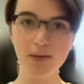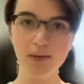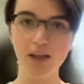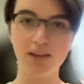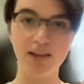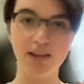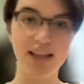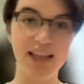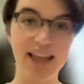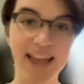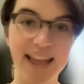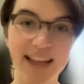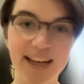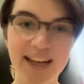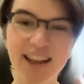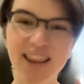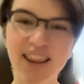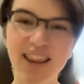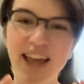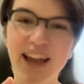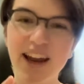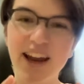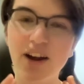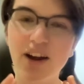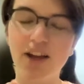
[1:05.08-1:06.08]
The hidden
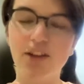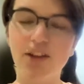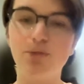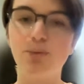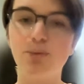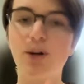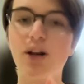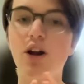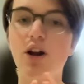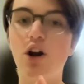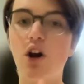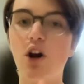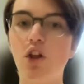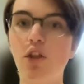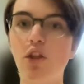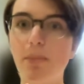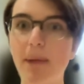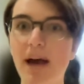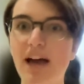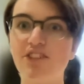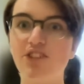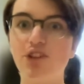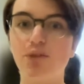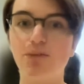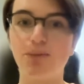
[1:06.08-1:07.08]
layer is where all the
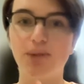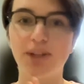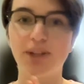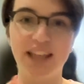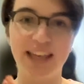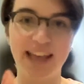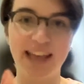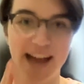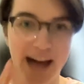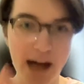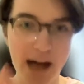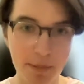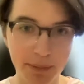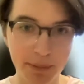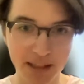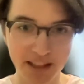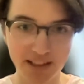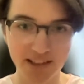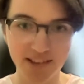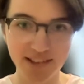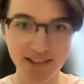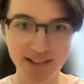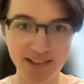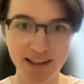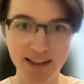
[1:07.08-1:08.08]
magic really
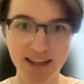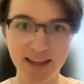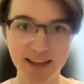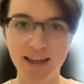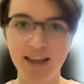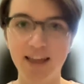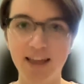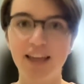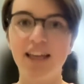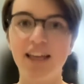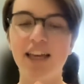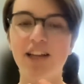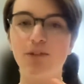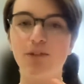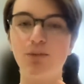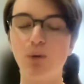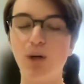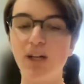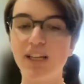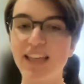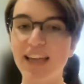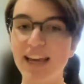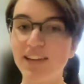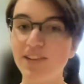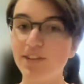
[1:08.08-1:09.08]
happens. It's
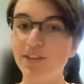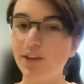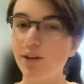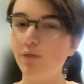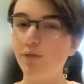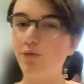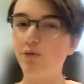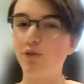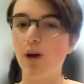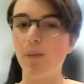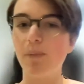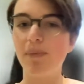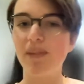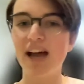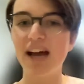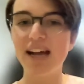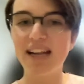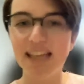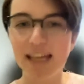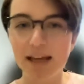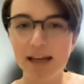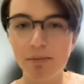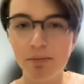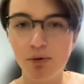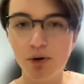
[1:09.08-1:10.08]
what gets you from
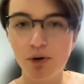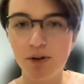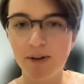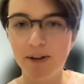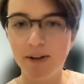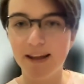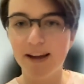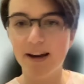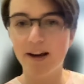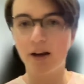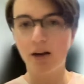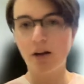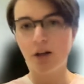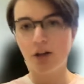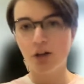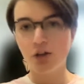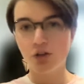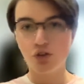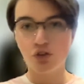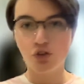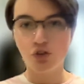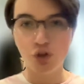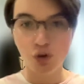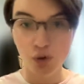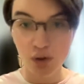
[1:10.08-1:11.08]
that input layer
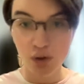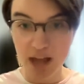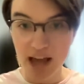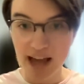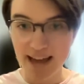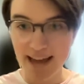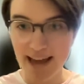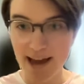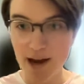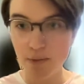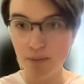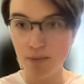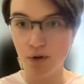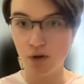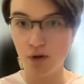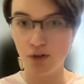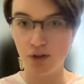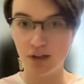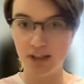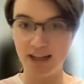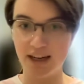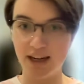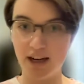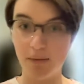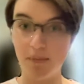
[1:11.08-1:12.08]
to that output
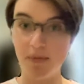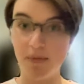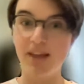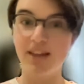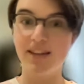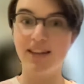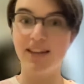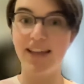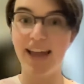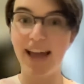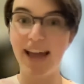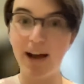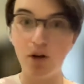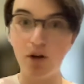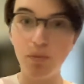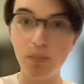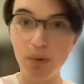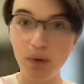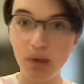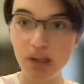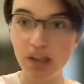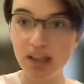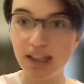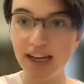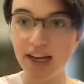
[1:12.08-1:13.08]
layer. The
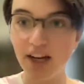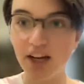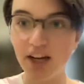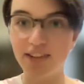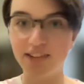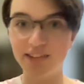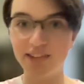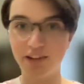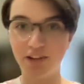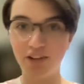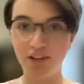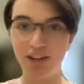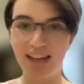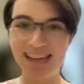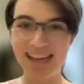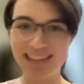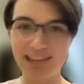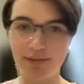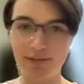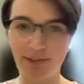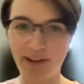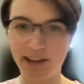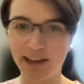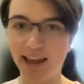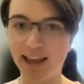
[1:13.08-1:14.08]
output layer is the
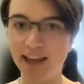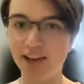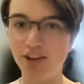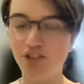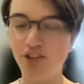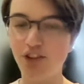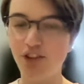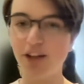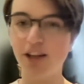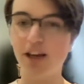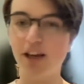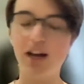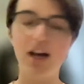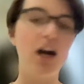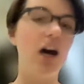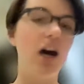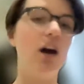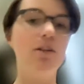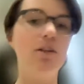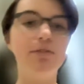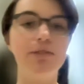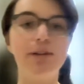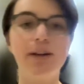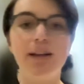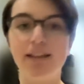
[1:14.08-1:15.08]
classification
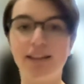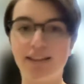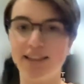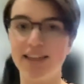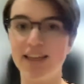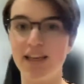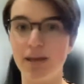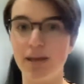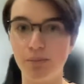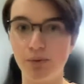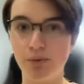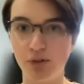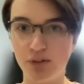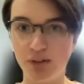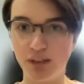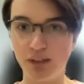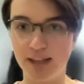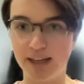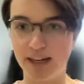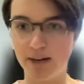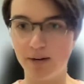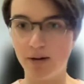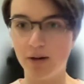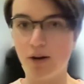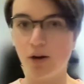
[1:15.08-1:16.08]
of the input
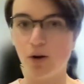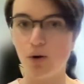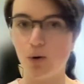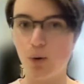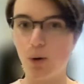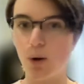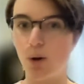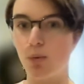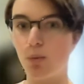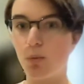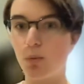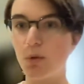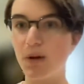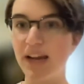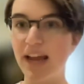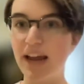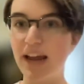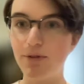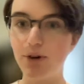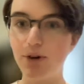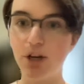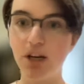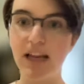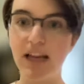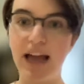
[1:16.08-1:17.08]
layer, or
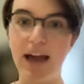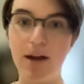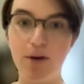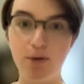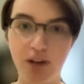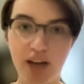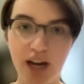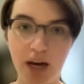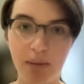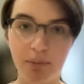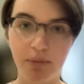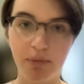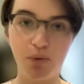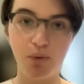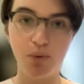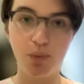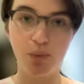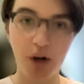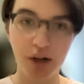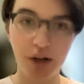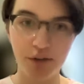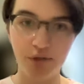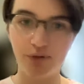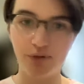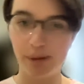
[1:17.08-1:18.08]
whatever outcome you
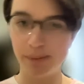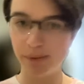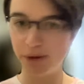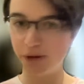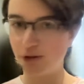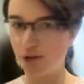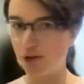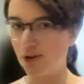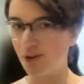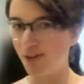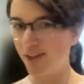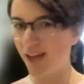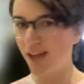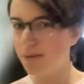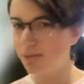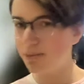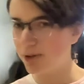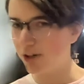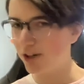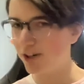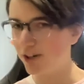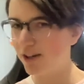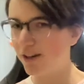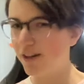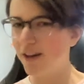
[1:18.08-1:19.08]
want from the neural
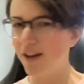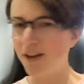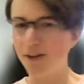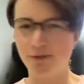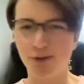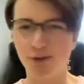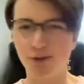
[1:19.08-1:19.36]
network. For